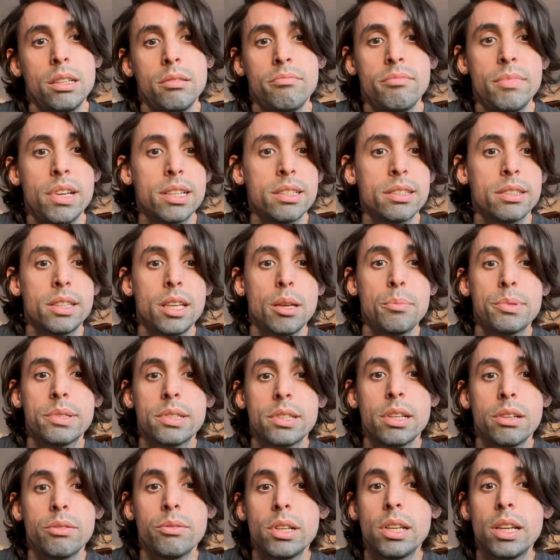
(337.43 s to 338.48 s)
next steps
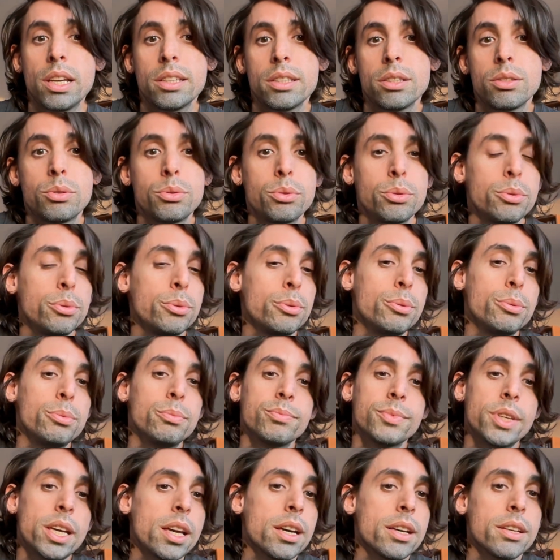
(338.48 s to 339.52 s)
are related to
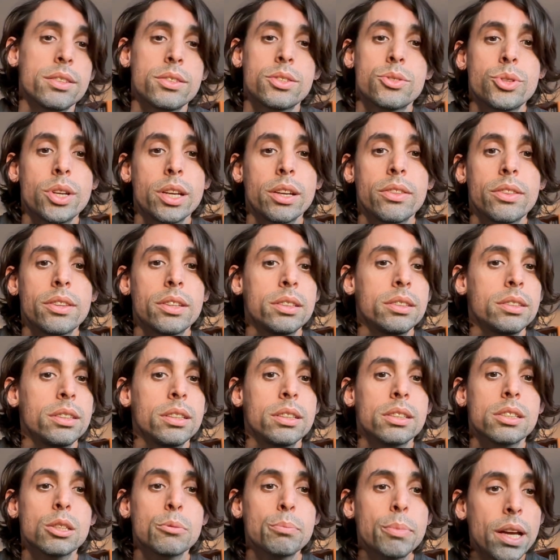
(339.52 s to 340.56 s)
strengthen and
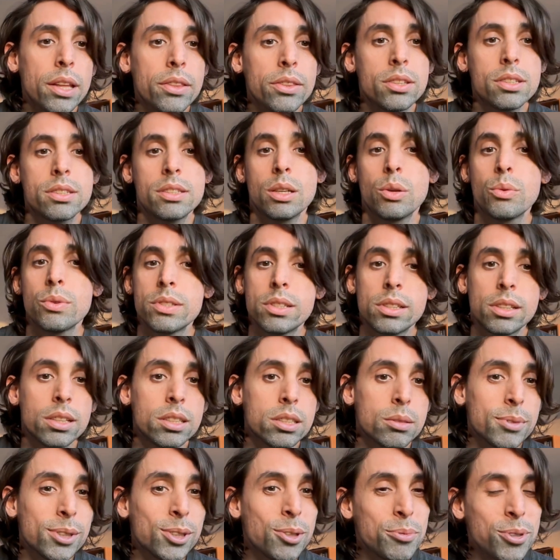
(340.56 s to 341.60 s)
expand the sequencing
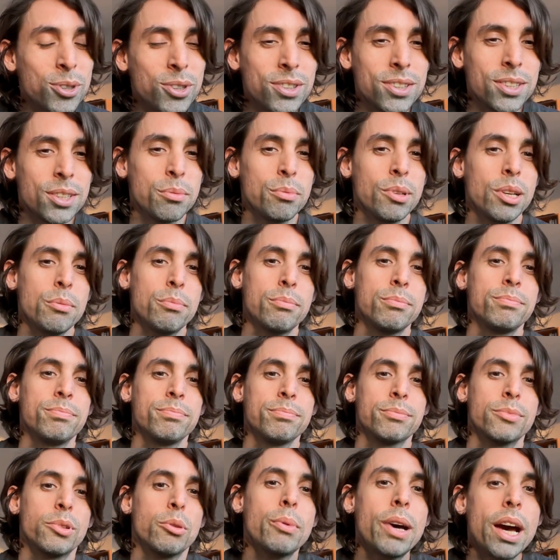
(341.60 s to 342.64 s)
assembly community by
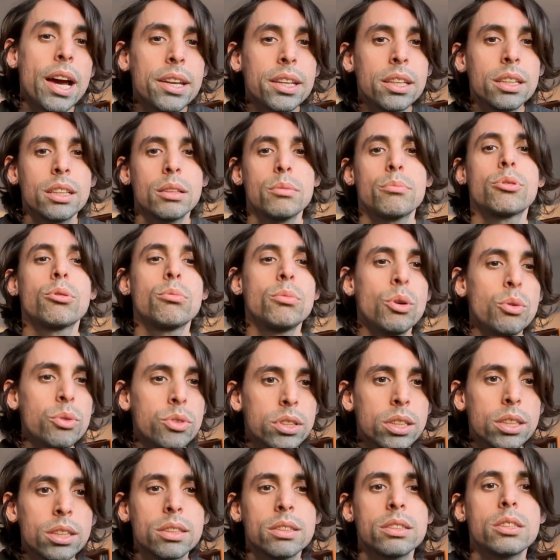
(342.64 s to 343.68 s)
providing and
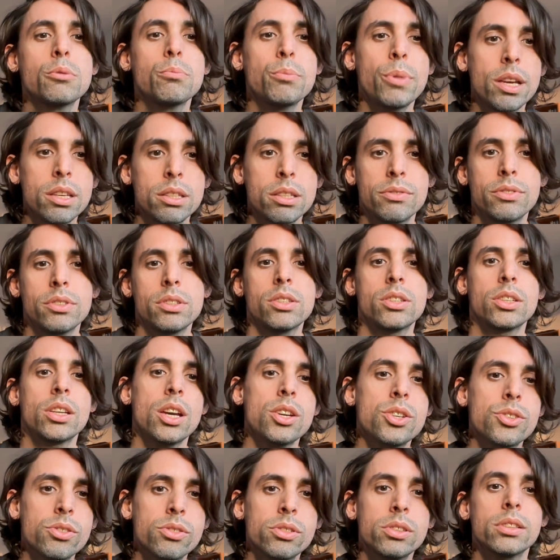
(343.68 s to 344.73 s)
promoting space for
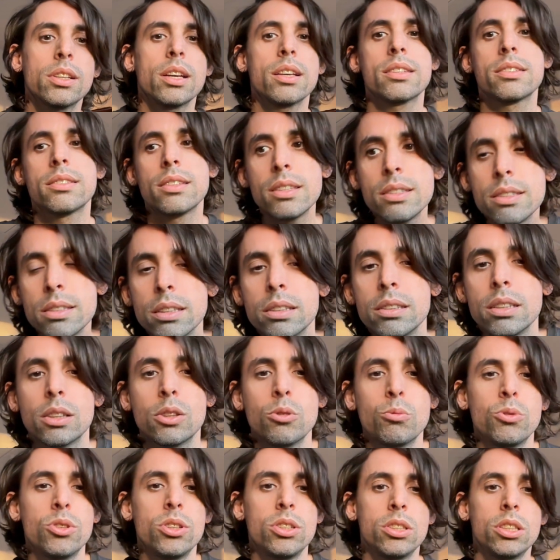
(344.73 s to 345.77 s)
discussion, assisting the
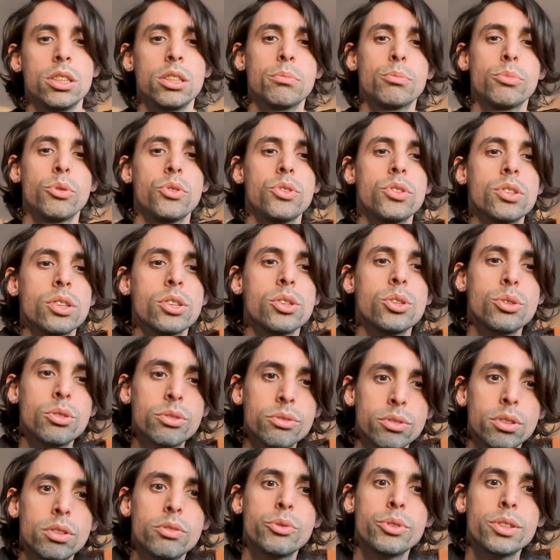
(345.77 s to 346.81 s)
community, producing
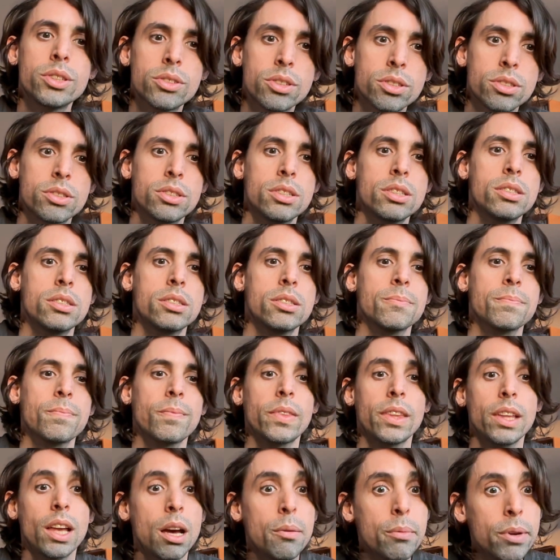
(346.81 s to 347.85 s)
useful resources
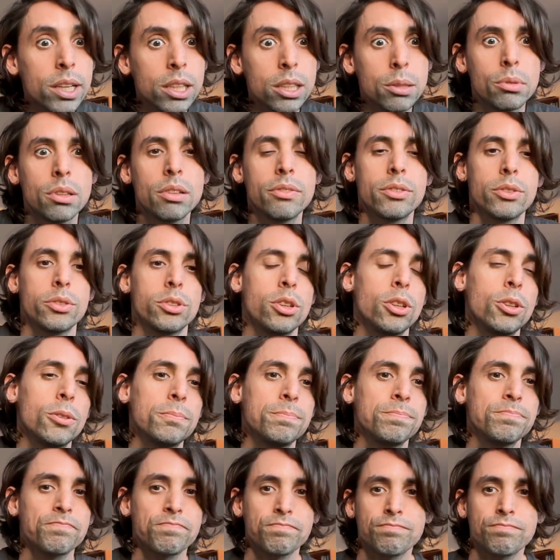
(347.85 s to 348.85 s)
available for all.